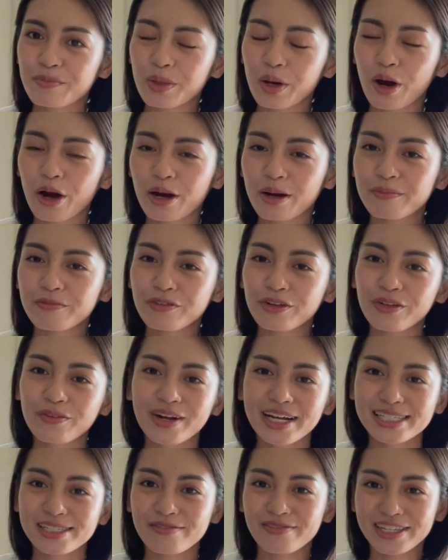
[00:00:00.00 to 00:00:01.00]
the harmful
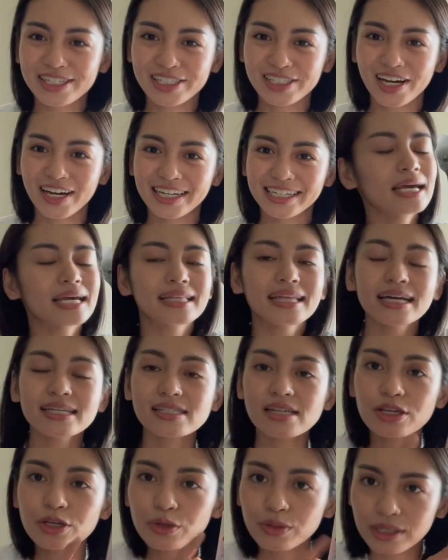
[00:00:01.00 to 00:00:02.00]
rays of the sun. It has a
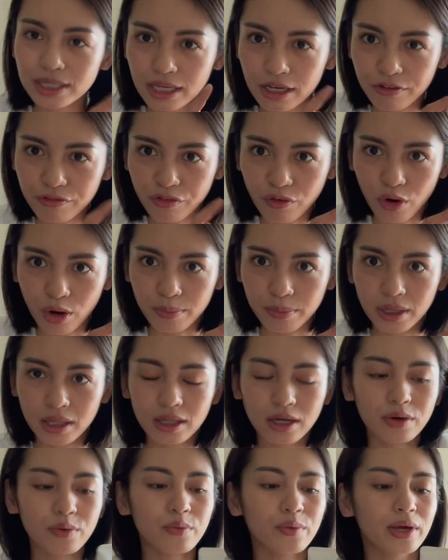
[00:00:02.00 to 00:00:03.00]
unique
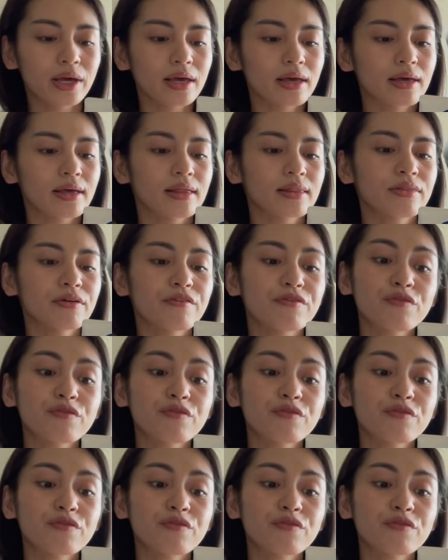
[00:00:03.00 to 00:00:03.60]
formula with